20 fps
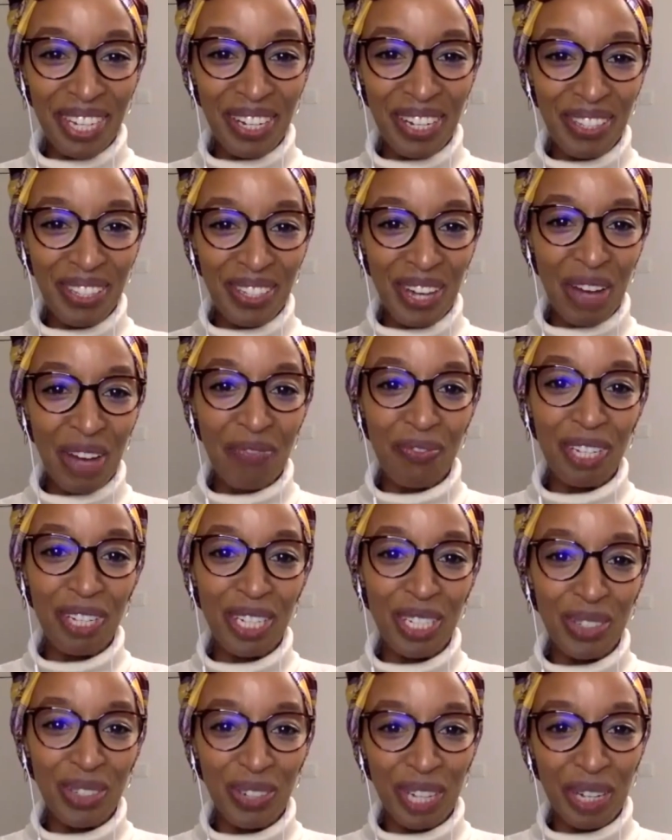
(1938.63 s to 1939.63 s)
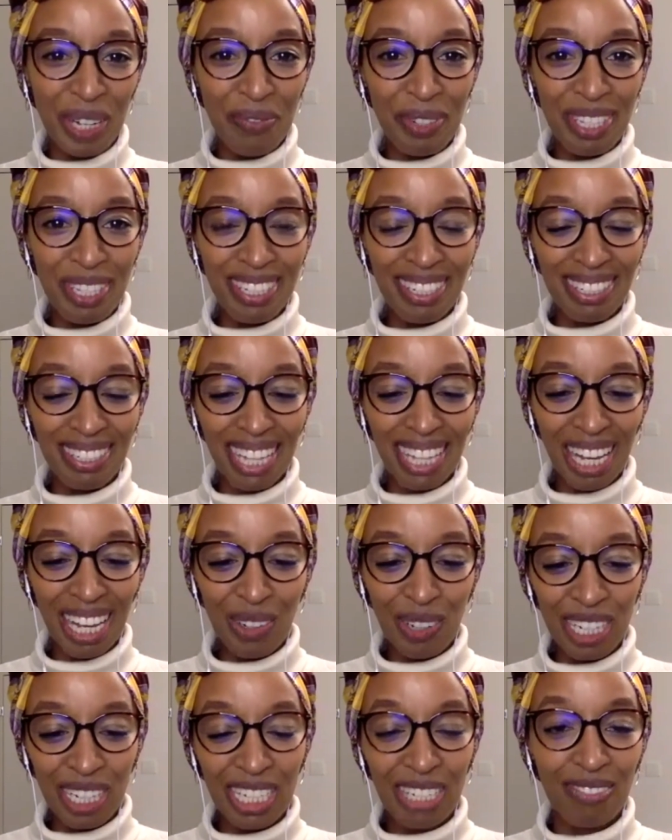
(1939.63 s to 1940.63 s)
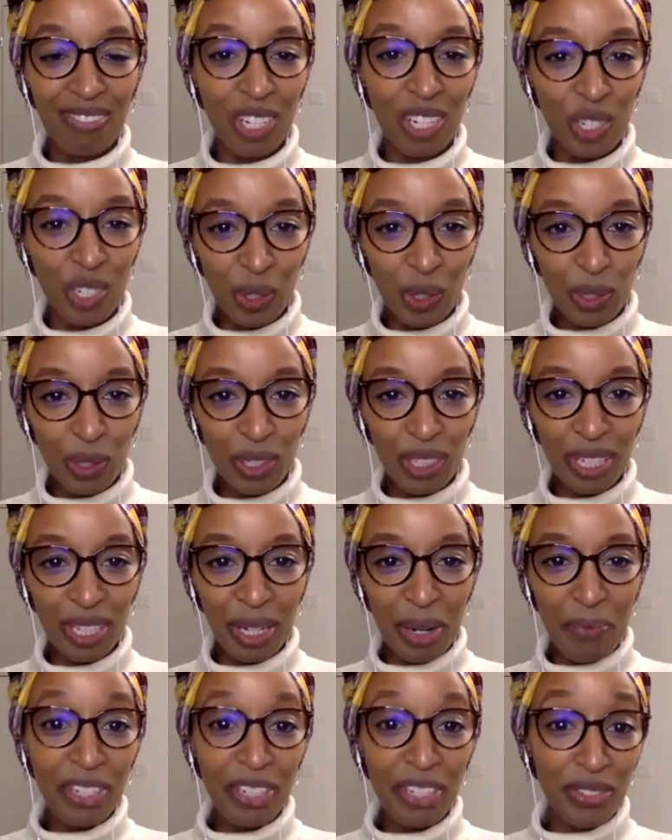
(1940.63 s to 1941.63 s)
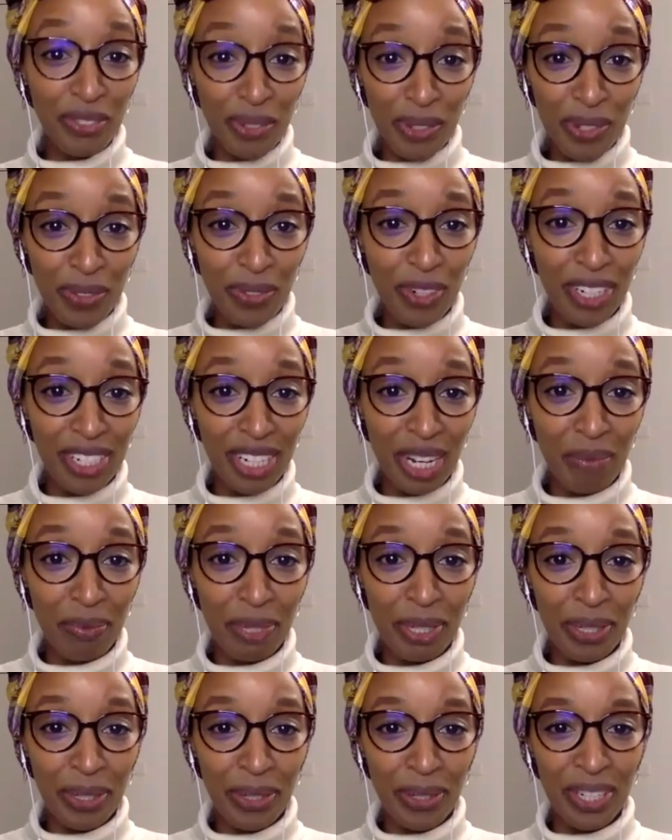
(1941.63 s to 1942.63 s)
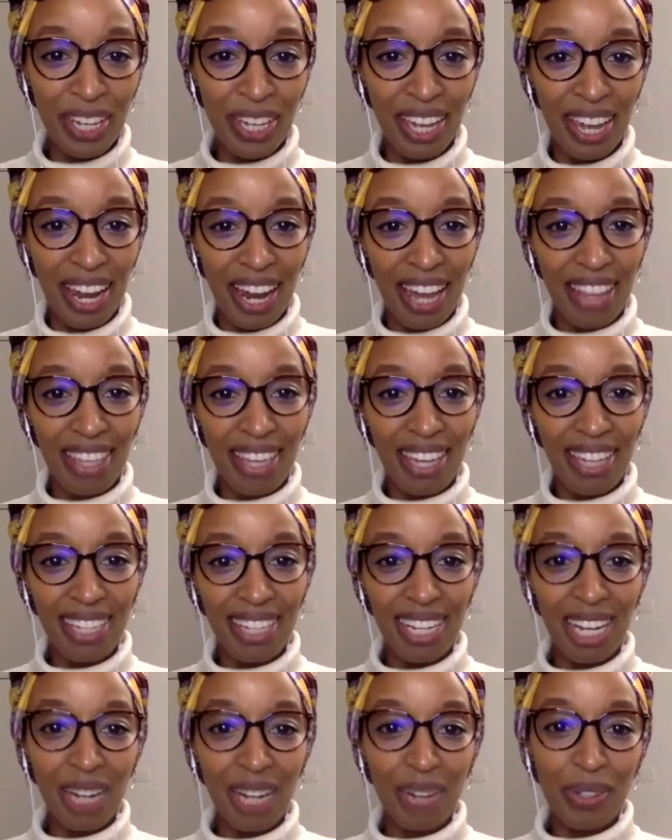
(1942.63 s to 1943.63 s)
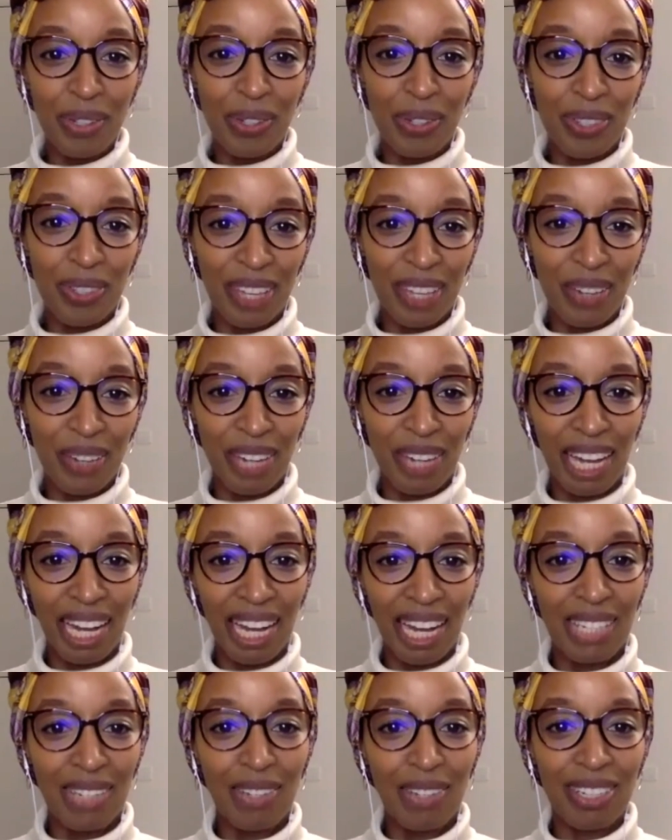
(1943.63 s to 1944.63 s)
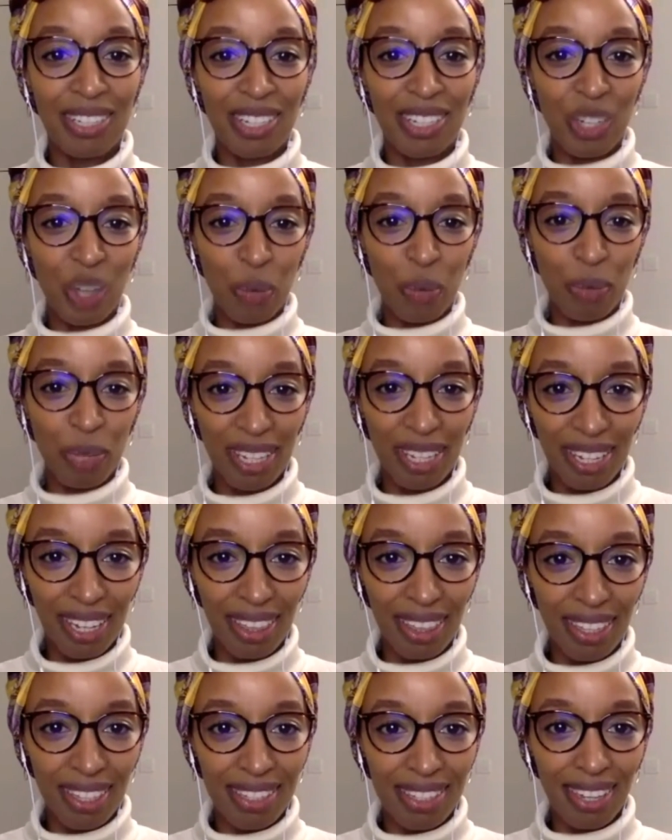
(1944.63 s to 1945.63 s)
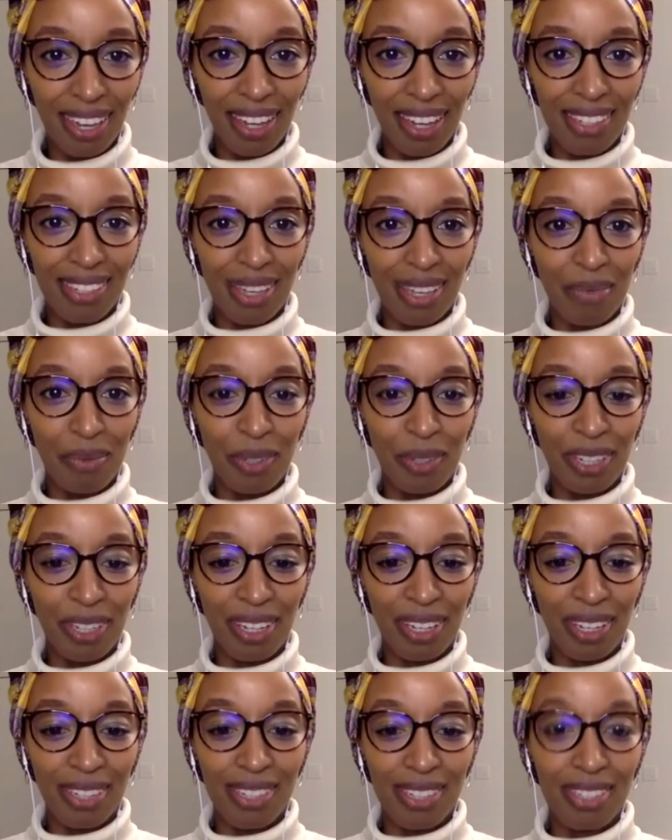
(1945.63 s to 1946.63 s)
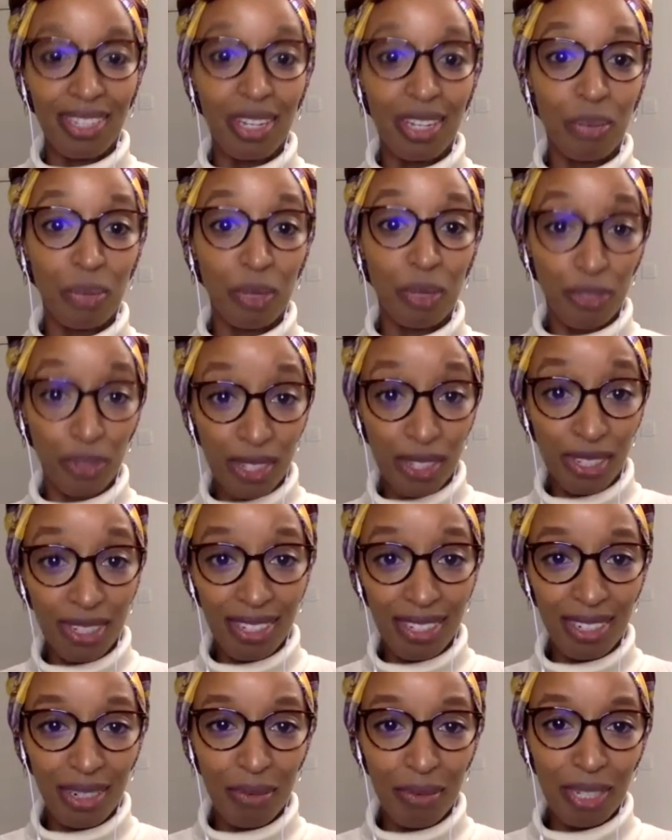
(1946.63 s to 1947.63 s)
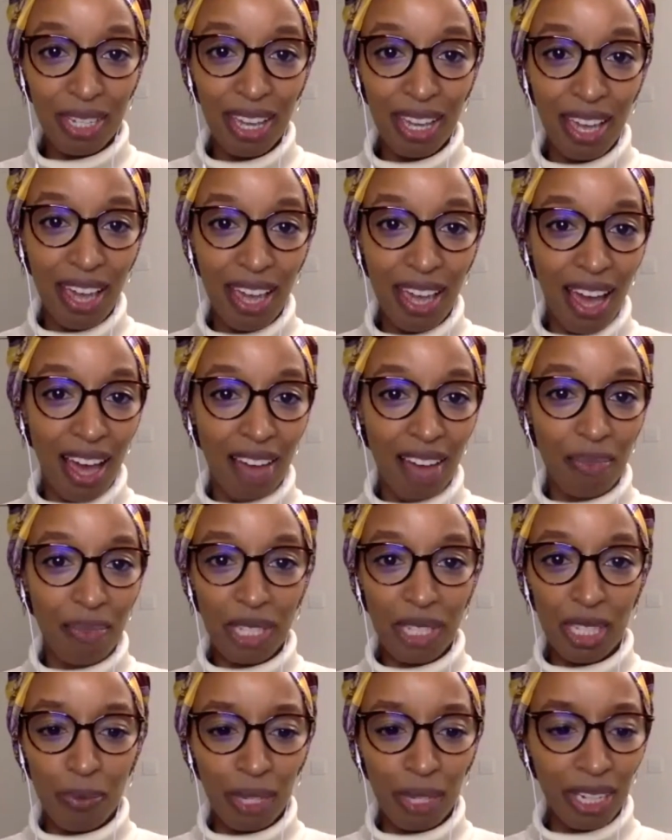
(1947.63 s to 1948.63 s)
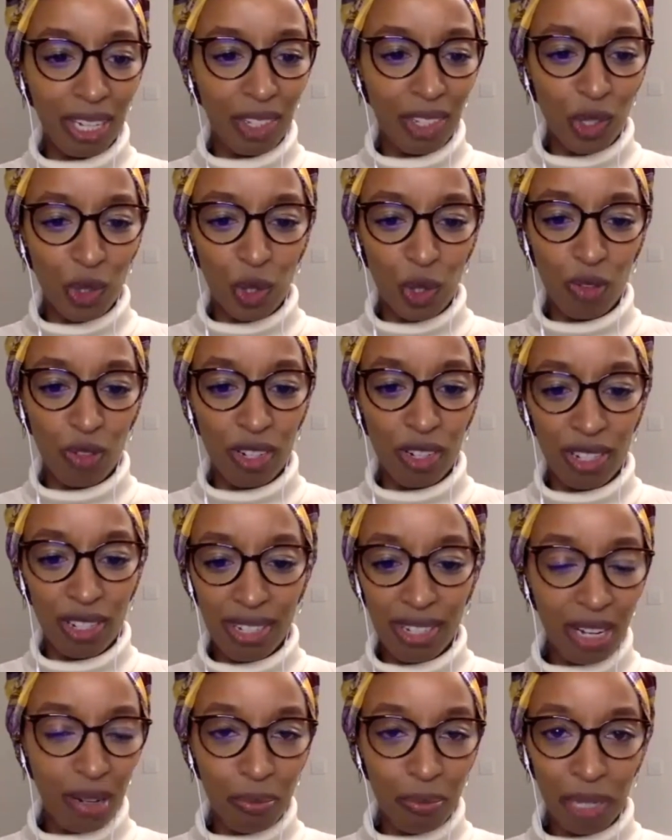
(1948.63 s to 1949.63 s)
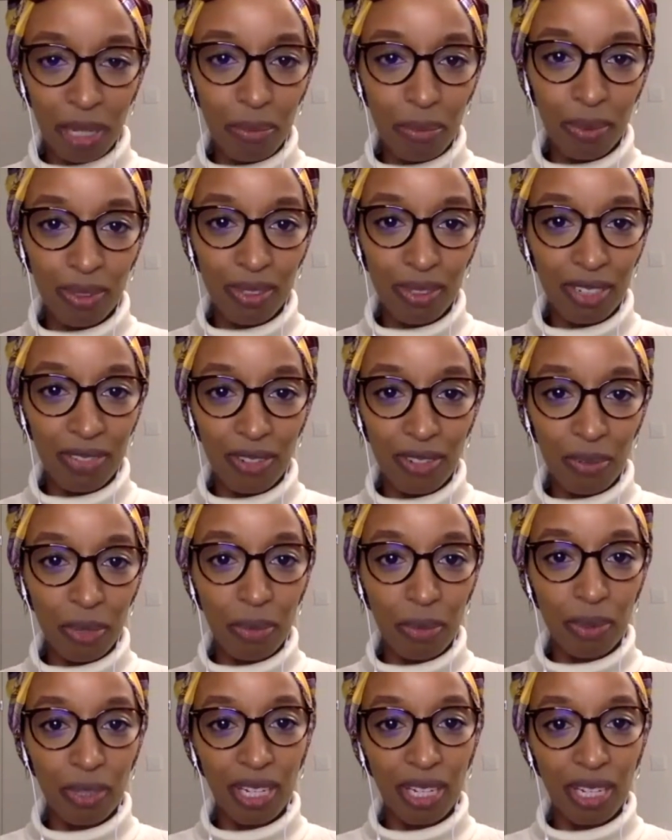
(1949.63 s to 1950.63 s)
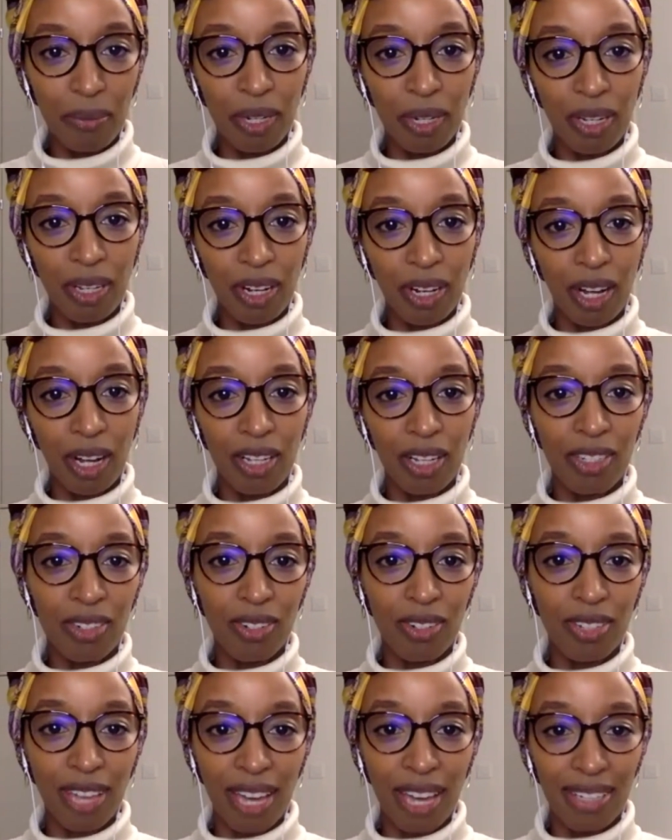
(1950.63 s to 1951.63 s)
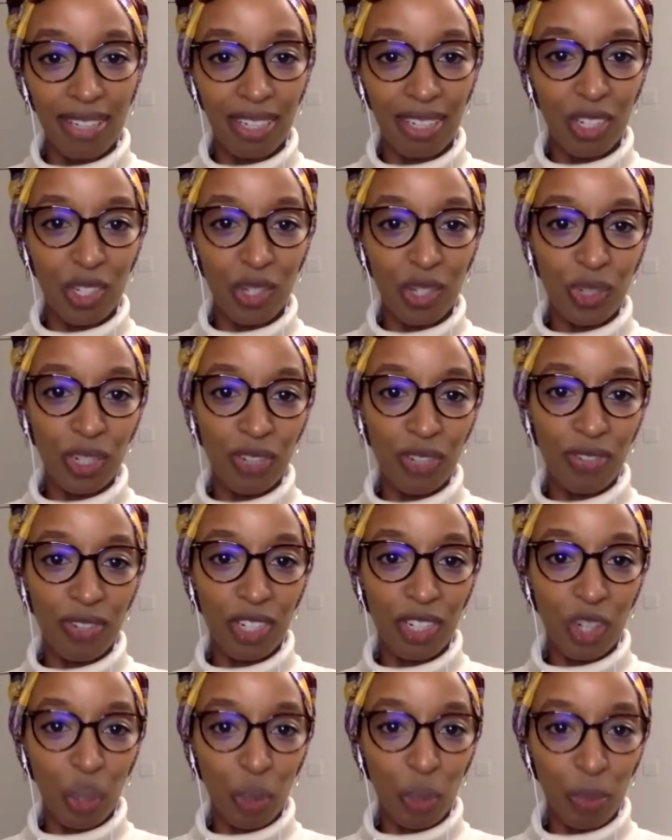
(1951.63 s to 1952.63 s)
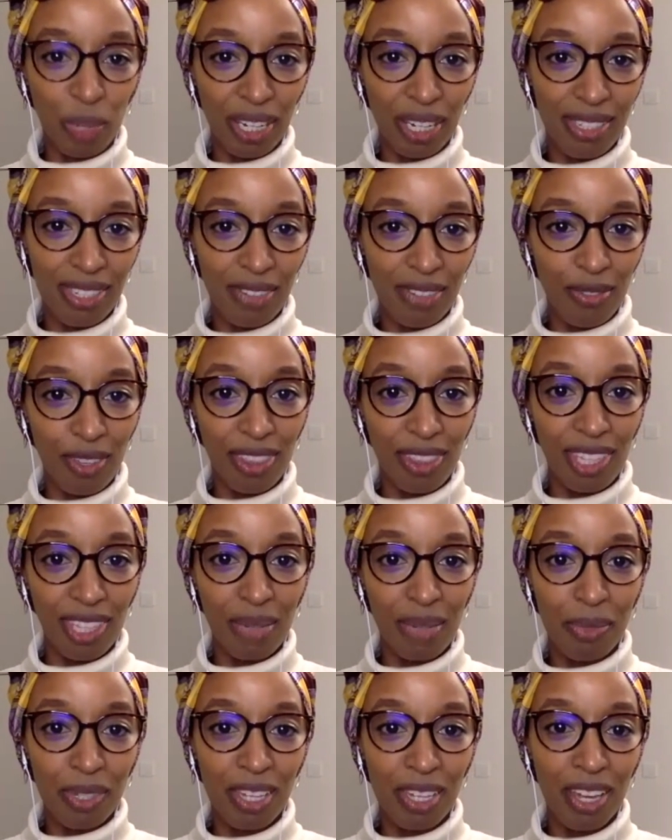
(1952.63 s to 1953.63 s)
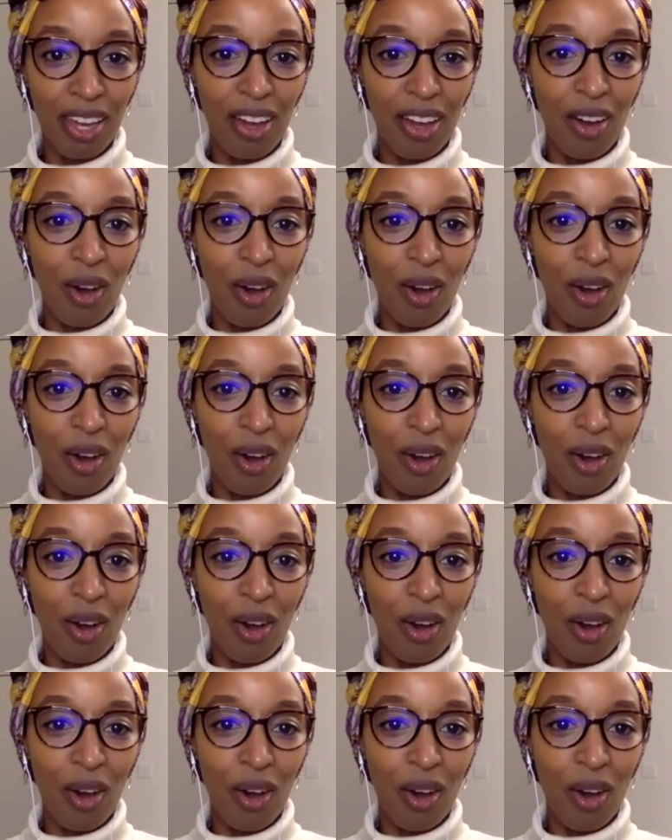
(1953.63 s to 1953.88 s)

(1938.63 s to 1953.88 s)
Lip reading: and see what comes out. So I've been doing up until now individual interviews for each episode. And the idea now was to say, okay, let's look at a topic. In this case, I'm looking at sustainable food systems. I've been speaking to over 10 people, different people, and I'm going to cluster that into different topics, different themes